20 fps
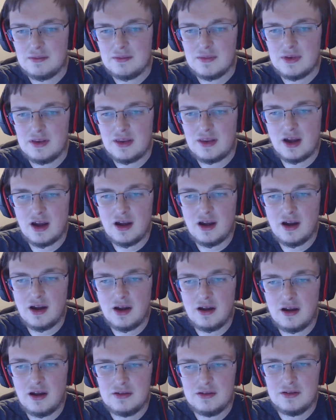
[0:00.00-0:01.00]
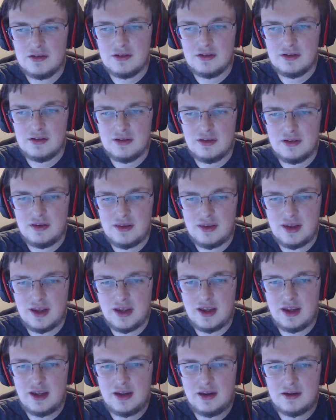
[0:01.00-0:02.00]
the,
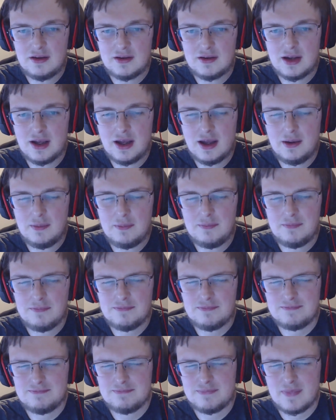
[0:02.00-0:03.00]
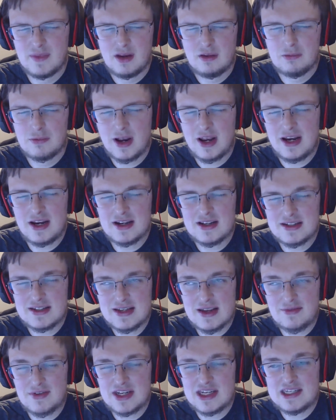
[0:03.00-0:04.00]
the... Uh, Radeon
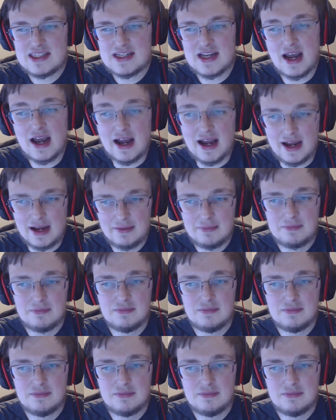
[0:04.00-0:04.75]
seven die